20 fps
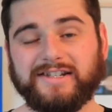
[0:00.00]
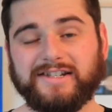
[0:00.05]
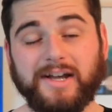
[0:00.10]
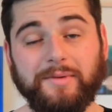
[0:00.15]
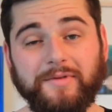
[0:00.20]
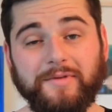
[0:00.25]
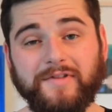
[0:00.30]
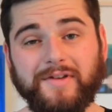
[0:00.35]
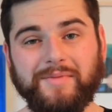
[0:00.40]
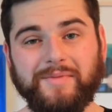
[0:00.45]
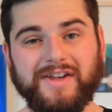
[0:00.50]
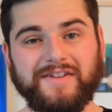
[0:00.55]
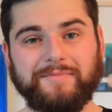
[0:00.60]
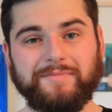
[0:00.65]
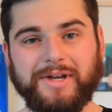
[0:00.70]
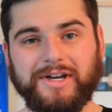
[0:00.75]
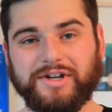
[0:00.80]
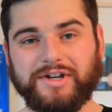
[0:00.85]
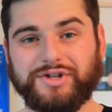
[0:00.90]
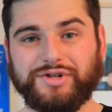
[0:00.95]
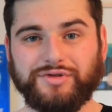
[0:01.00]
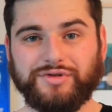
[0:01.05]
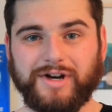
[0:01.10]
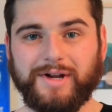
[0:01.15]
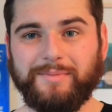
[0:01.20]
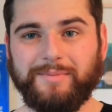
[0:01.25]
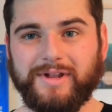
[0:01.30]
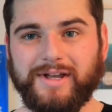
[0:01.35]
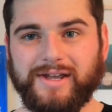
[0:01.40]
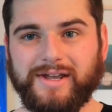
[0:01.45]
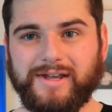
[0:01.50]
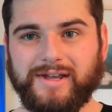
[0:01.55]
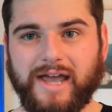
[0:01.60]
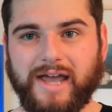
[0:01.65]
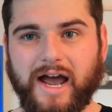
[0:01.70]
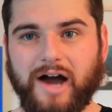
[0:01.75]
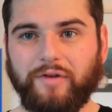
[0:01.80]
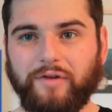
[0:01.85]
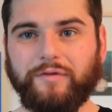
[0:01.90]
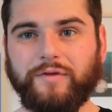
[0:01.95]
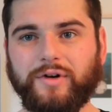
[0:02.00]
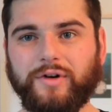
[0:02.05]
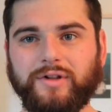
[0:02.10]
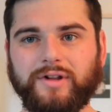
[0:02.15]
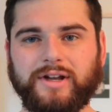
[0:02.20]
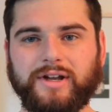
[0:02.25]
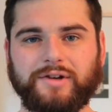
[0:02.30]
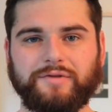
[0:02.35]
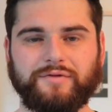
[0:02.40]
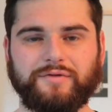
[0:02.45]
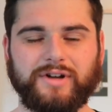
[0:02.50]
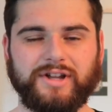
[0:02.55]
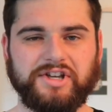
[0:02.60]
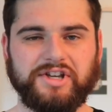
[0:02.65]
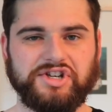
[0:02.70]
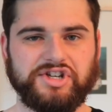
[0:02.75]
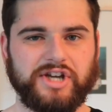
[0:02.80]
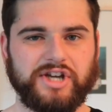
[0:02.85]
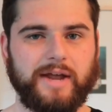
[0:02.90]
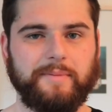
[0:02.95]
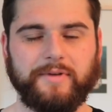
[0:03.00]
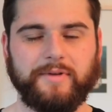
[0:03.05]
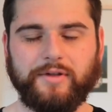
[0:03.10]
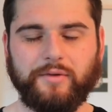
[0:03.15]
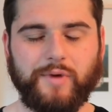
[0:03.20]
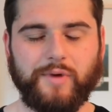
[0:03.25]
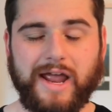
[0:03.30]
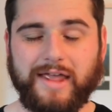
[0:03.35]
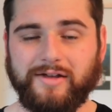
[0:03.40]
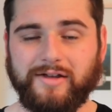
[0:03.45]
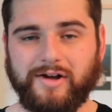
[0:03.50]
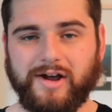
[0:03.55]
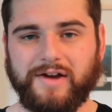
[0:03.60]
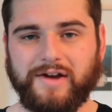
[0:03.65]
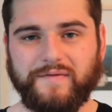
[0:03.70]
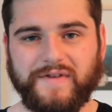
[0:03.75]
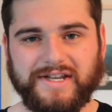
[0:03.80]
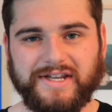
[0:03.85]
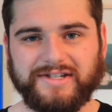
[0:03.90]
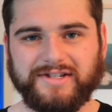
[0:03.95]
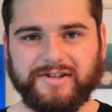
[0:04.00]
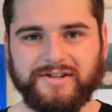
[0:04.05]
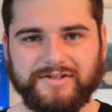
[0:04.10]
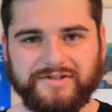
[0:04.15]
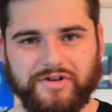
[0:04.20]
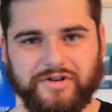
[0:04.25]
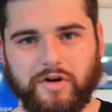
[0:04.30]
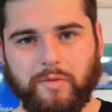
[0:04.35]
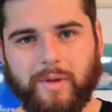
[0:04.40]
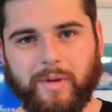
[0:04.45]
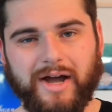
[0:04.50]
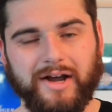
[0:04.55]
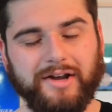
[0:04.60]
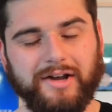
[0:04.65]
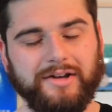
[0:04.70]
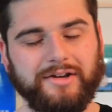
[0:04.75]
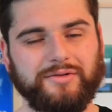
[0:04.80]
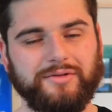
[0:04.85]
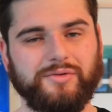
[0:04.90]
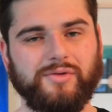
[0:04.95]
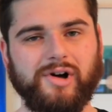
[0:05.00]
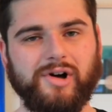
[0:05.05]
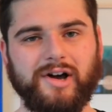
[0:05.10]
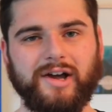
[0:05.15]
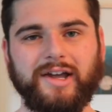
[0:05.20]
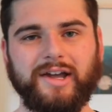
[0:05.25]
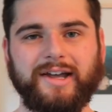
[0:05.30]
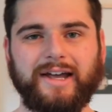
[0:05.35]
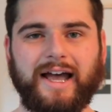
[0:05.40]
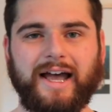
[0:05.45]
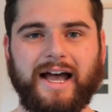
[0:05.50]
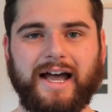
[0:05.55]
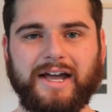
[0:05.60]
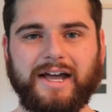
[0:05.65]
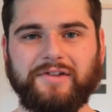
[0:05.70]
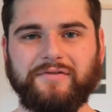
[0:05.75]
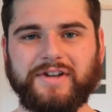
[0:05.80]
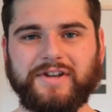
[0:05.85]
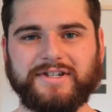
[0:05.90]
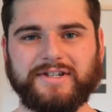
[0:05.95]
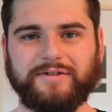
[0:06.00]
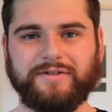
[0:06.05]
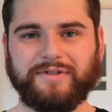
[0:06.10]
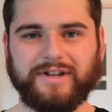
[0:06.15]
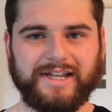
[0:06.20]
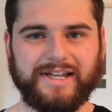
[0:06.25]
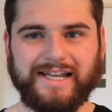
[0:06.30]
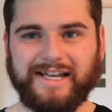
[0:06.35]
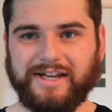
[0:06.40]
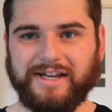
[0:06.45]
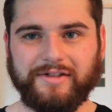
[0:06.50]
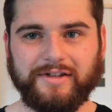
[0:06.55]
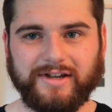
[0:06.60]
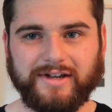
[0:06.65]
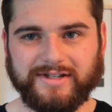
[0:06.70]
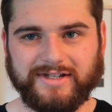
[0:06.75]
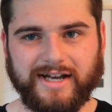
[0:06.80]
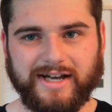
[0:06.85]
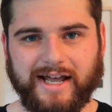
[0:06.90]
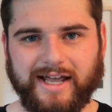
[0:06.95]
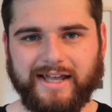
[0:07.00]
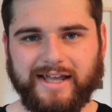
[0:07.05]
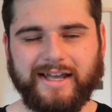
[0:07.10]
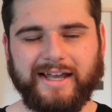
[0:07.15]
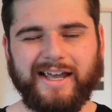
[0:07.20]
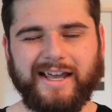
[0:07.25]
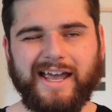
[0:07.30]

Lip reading: Some of them have been extremely helpful and have really shaped the way that I invest in the stock market or invest in really anything today.